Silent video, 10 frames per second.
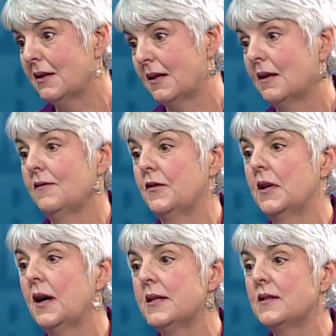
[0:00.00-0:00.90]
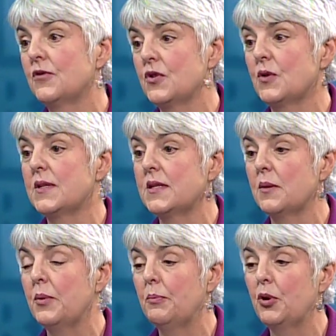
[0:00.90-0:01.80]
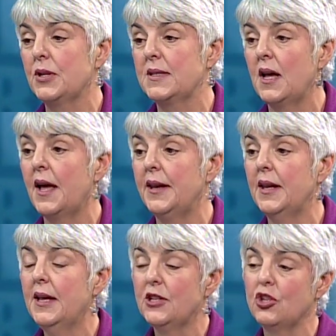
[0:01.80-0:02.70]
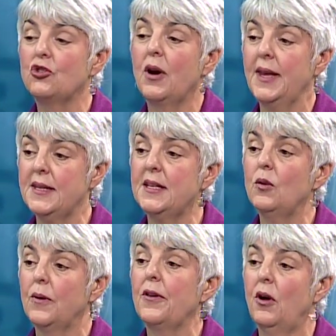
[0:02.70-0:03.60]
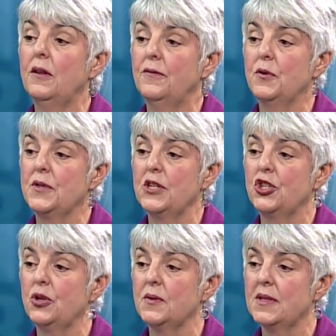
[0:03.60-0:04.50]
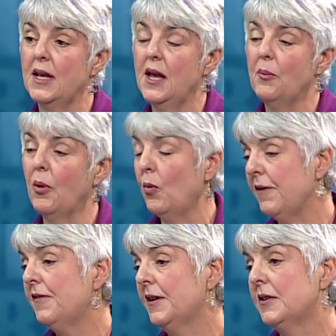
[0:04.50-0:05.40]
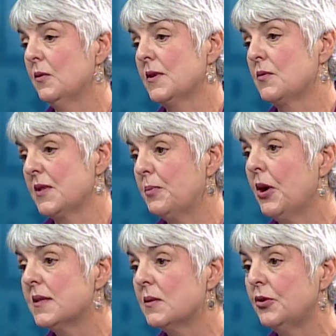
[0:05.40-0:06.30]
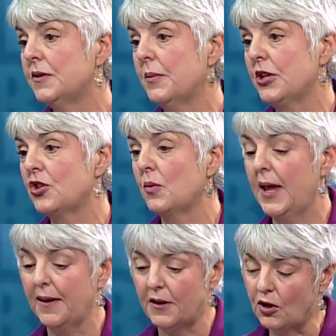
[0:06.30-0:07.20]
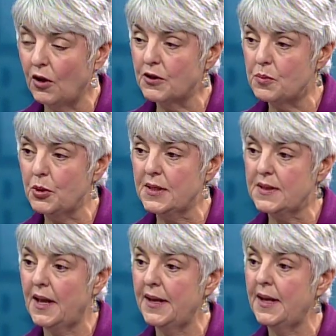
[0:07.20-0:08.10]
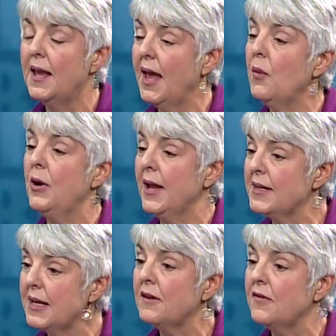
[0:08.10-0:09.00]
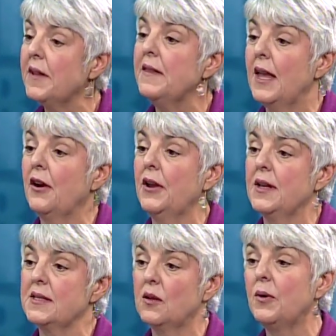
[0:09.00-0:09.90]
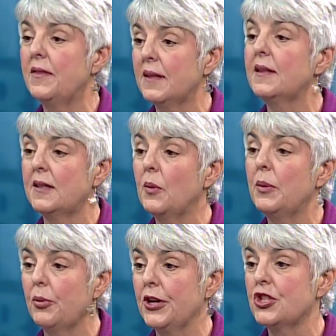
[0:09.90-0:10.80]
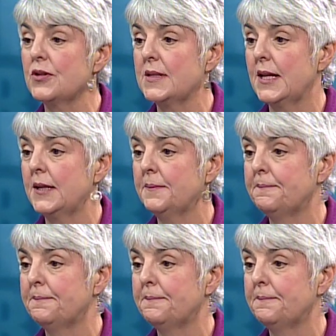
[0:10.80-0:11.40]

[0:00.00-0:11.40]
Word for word: for the kinds of resources that have been put aside to try and deal with all of those issues. But we felt it was responsible to make sure we had the dollars put aside, and we identified the areas that we think that there'll be pressures in.